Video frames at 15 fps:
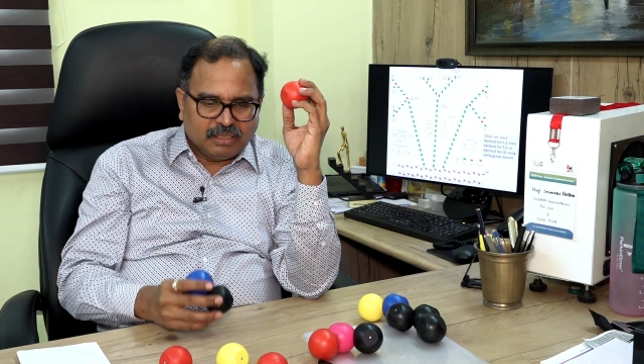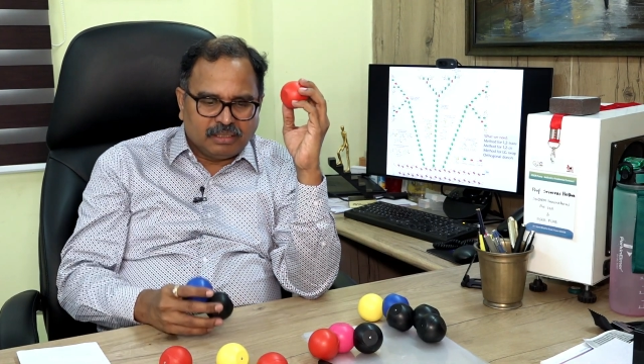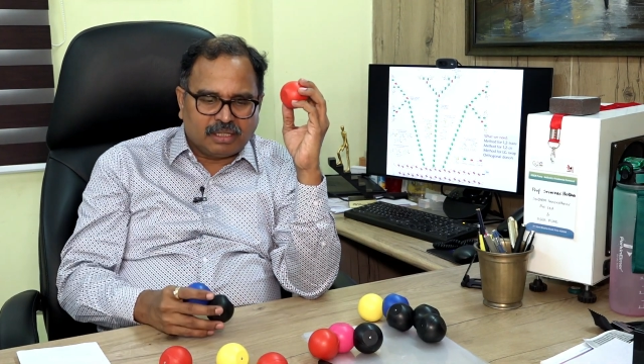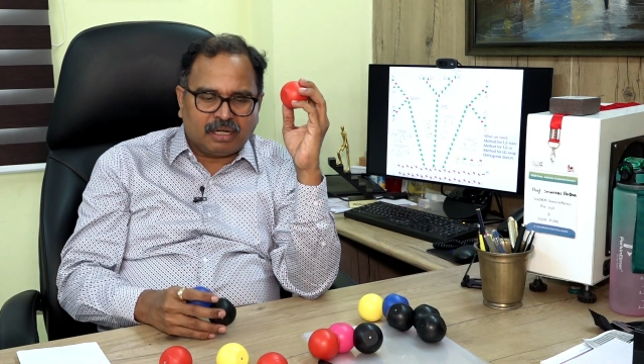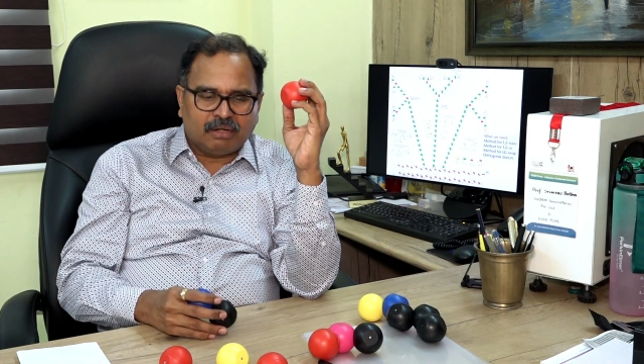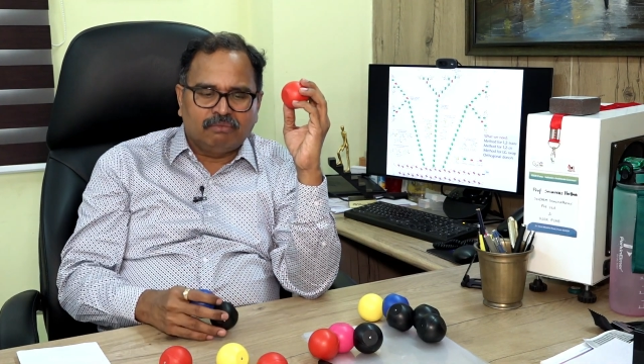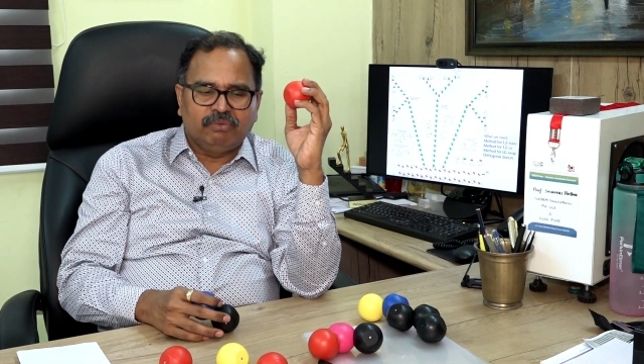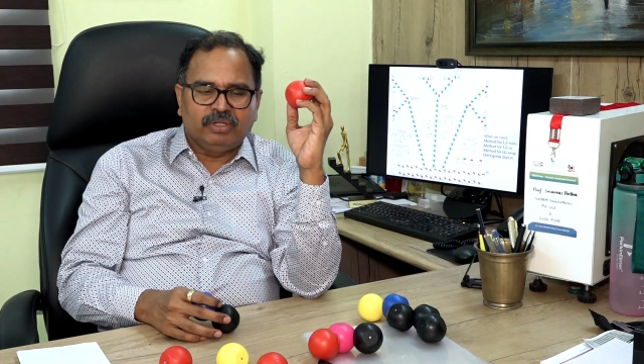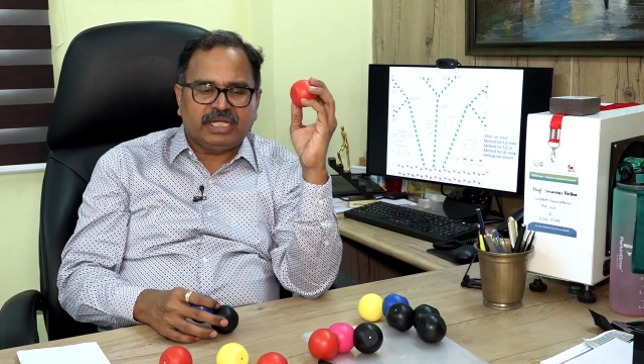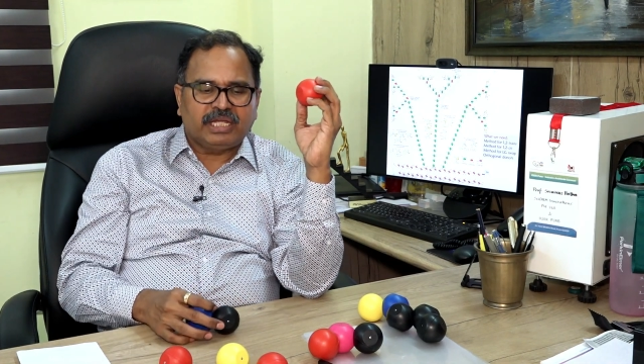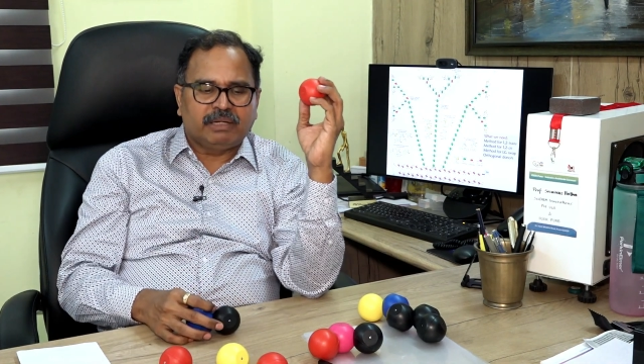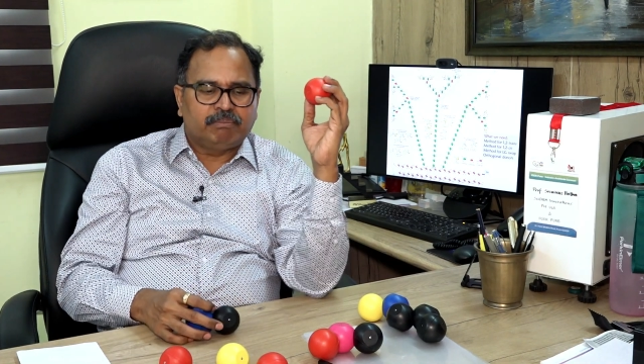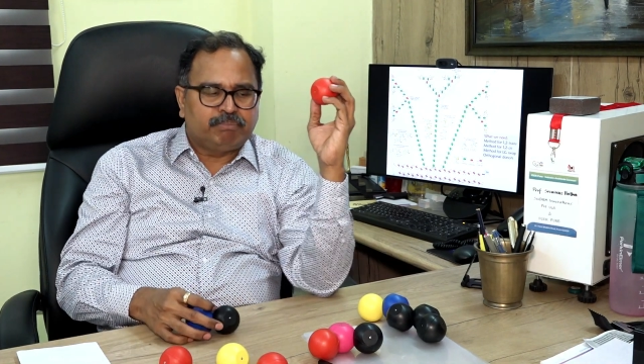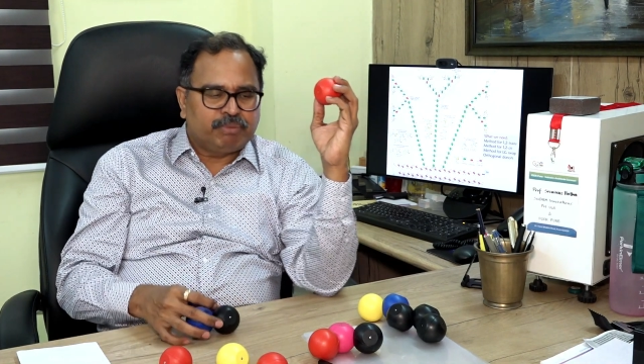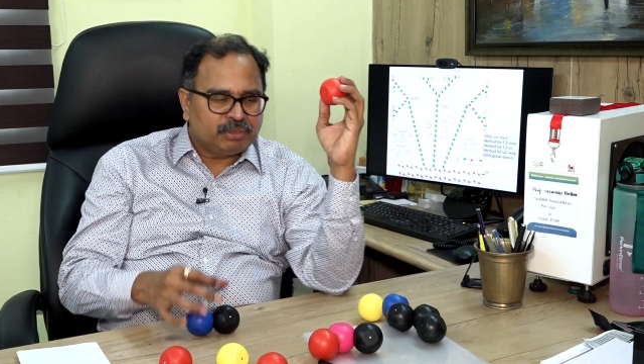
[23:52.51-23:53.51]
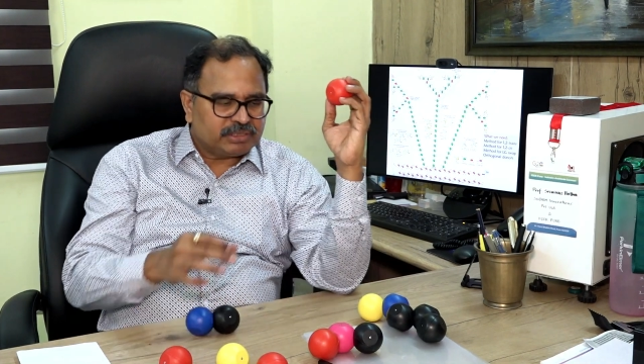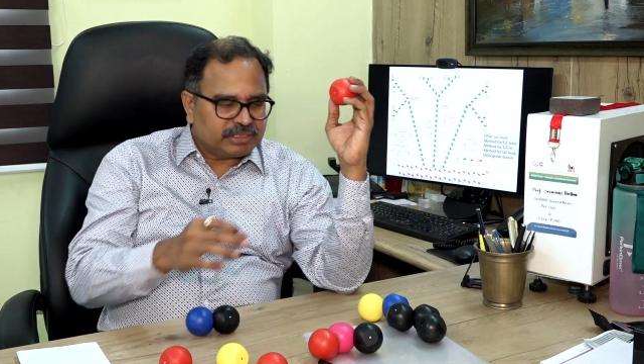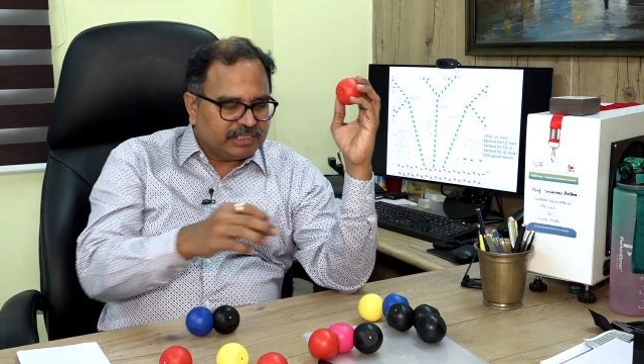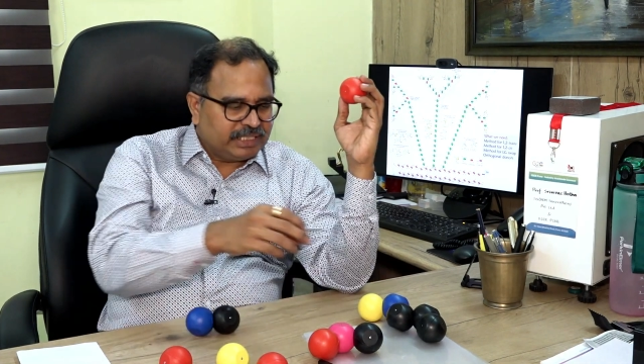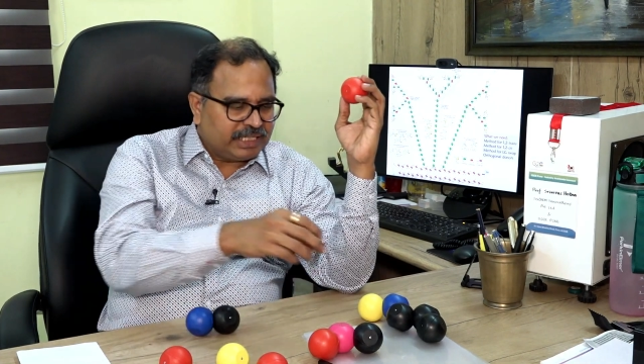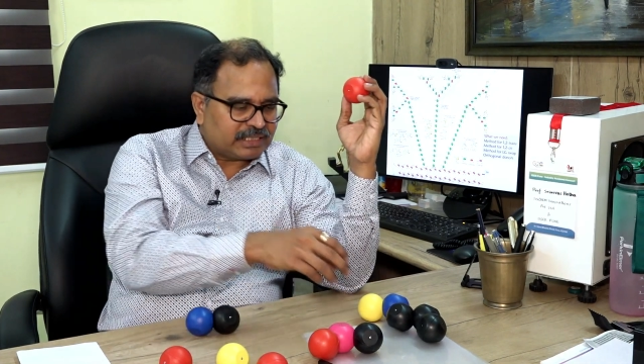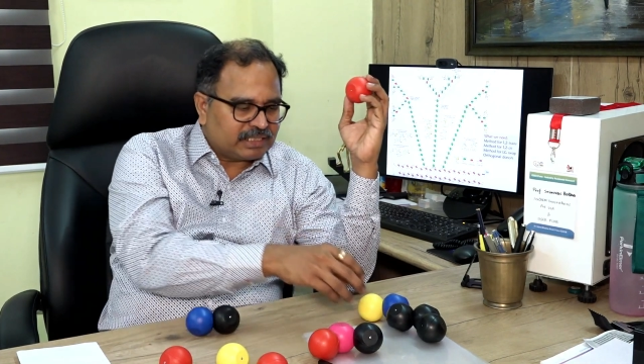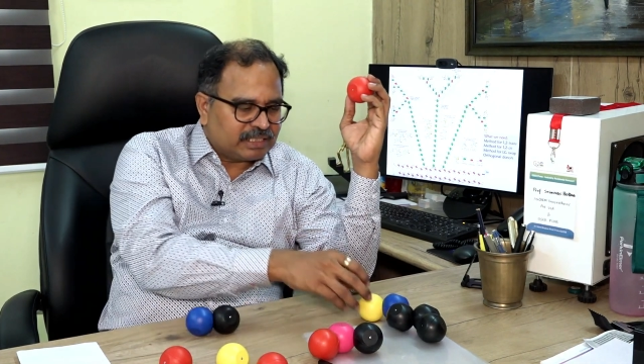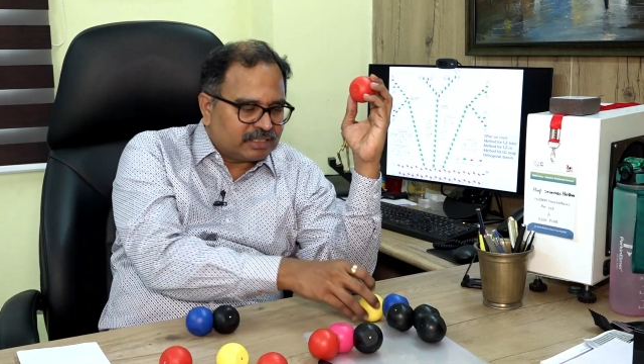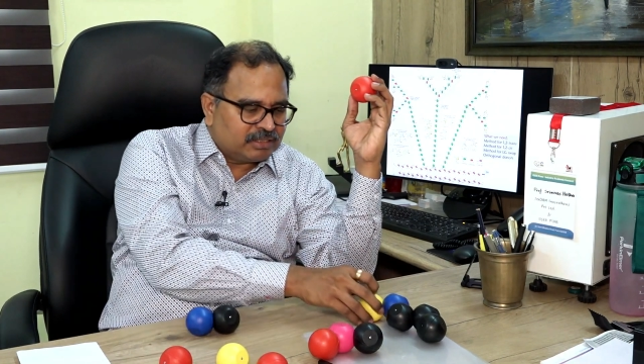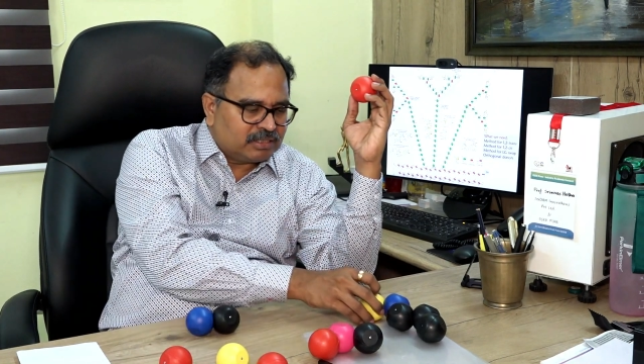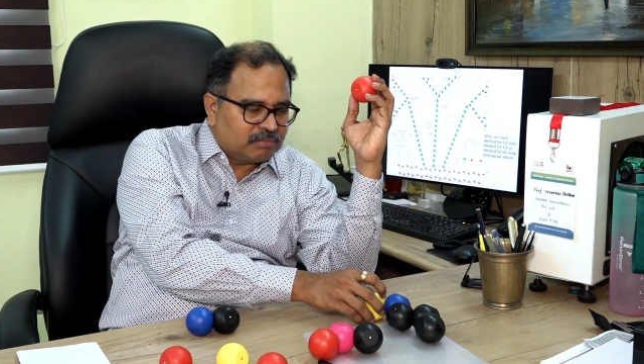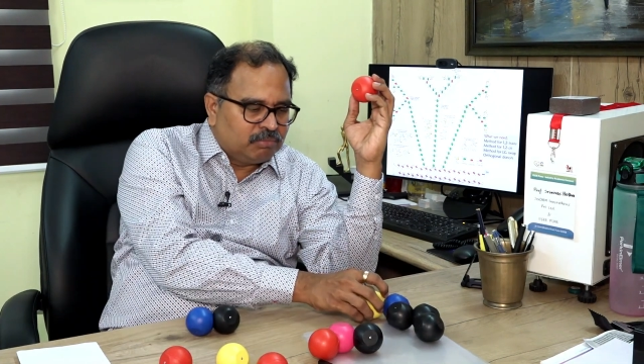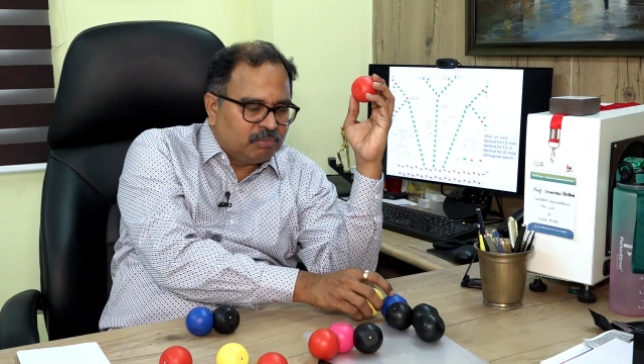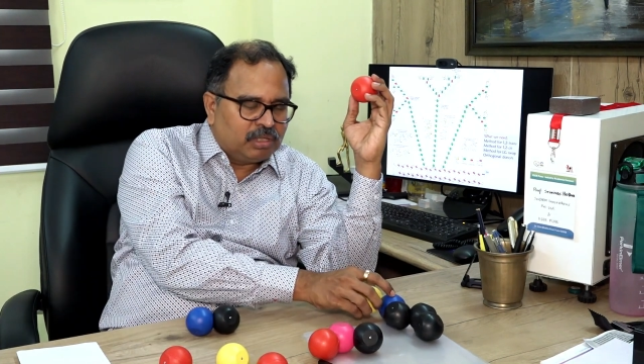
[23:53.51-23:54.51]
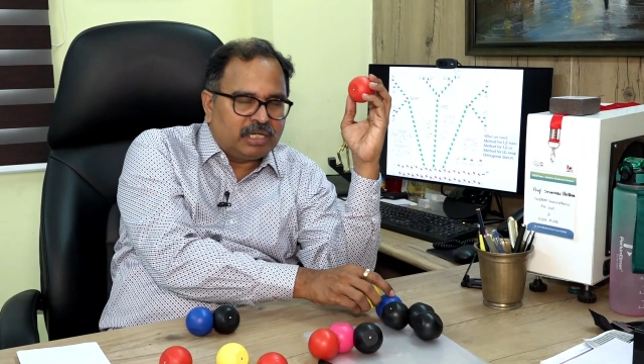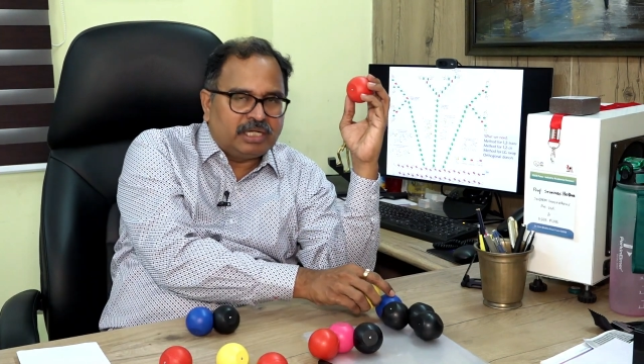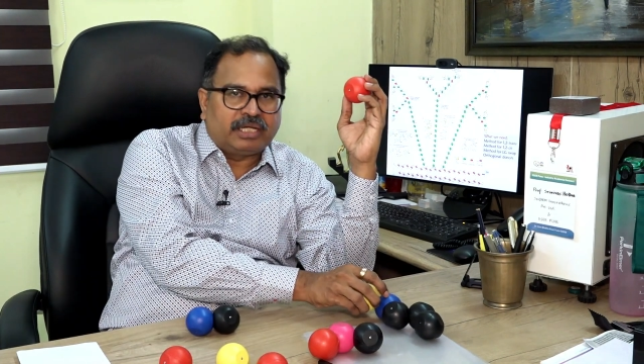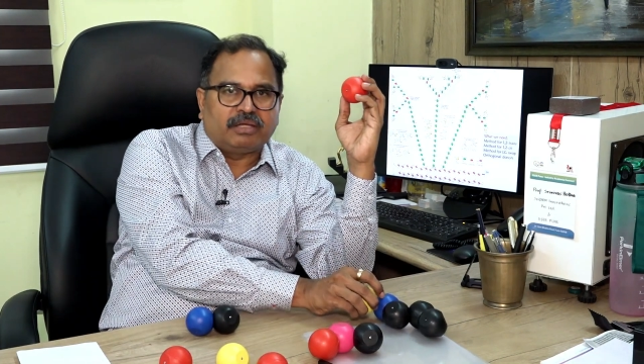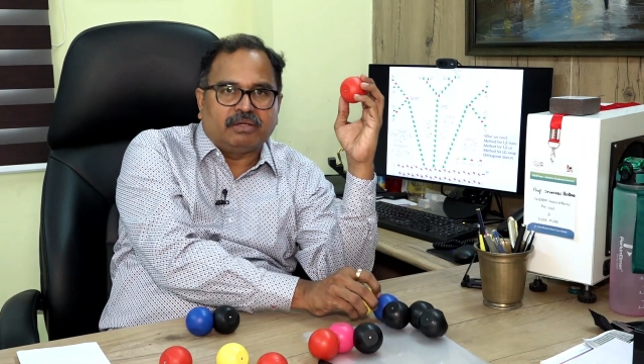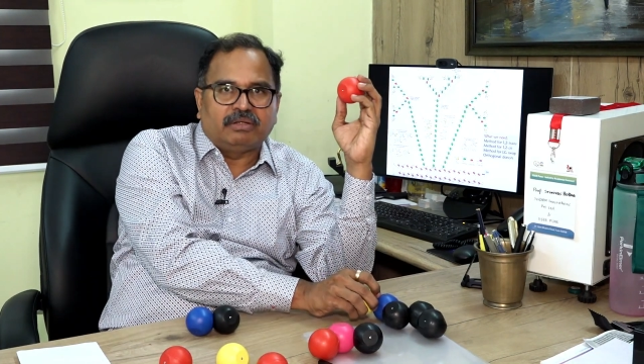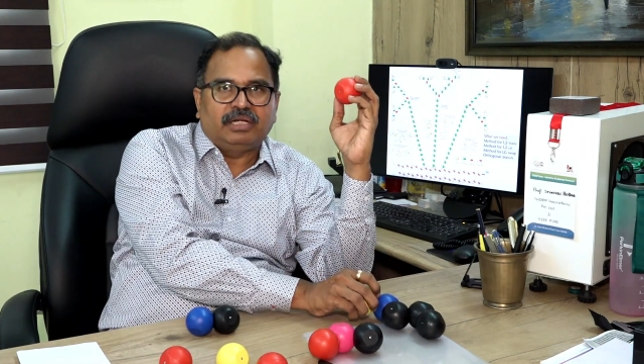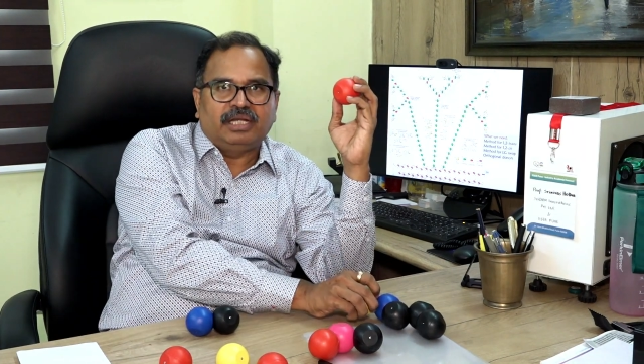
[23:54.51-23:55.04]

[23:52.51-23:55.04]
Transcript: now we can put yet another molecule,